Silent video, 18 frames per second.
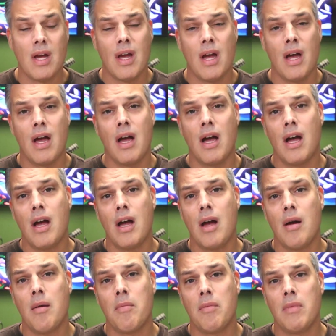
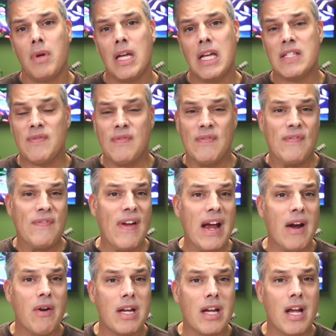It's
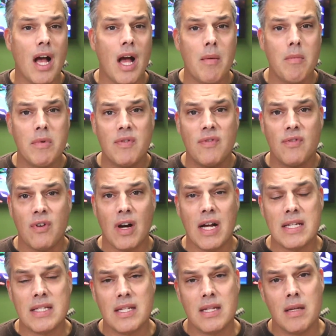very common for
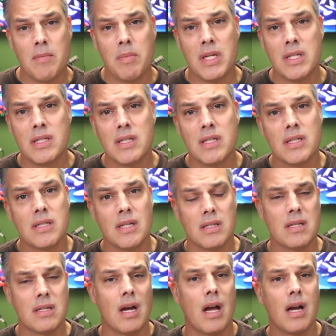us in the business to
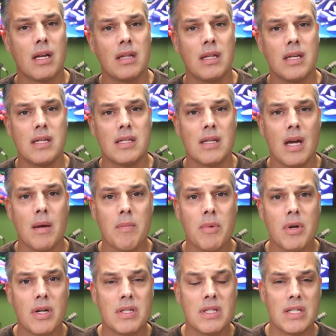talk in these
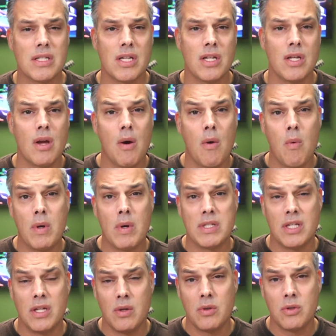numbers and to know
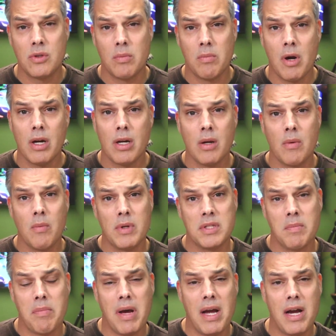what's a neutral market, what's
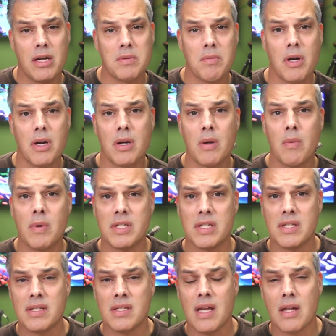a buyer's market, what's a
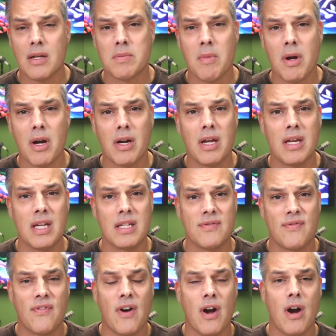seller's market, as
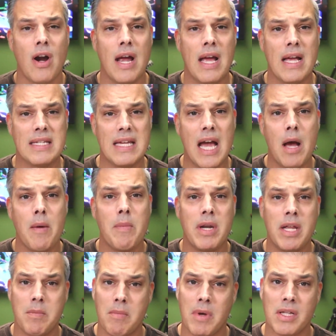far as how
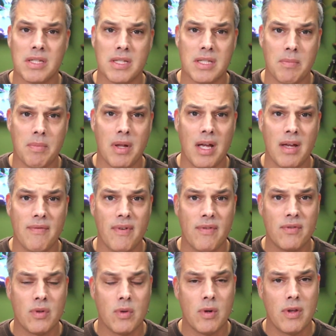many months supply of
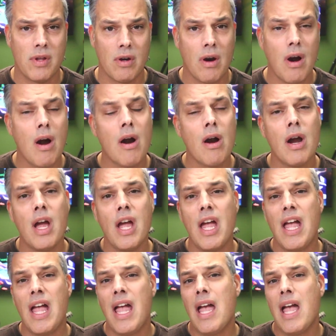inventory there are,
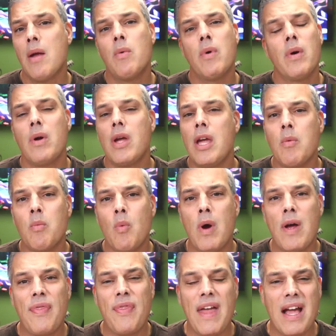and
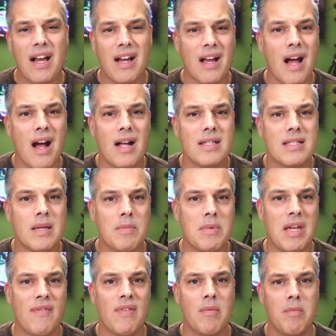what that concept
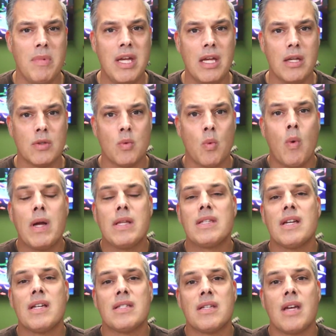even means. What
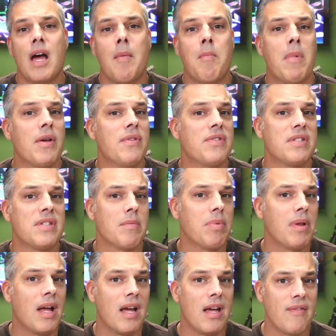does a month
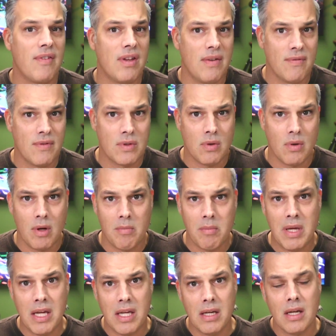supply of inventory
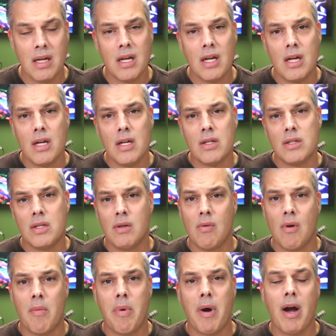mean
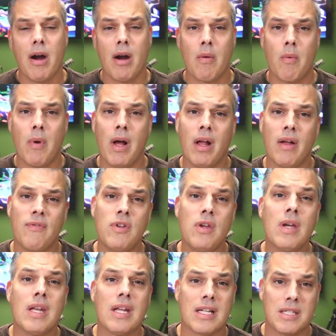to a buyer? Well, if you
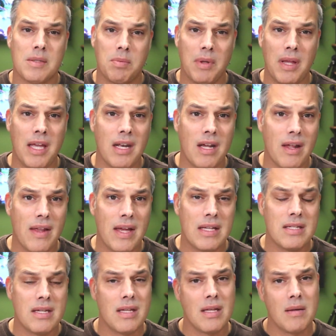can explain all
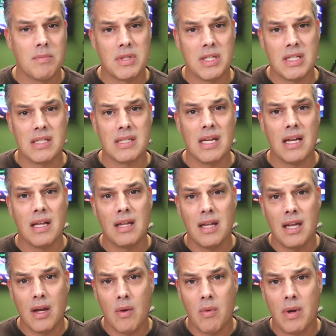that to them
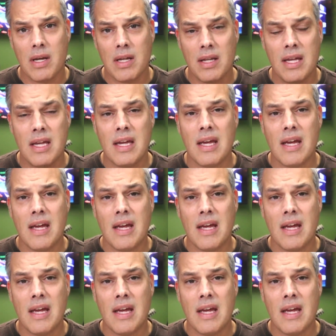succinctly and quickly,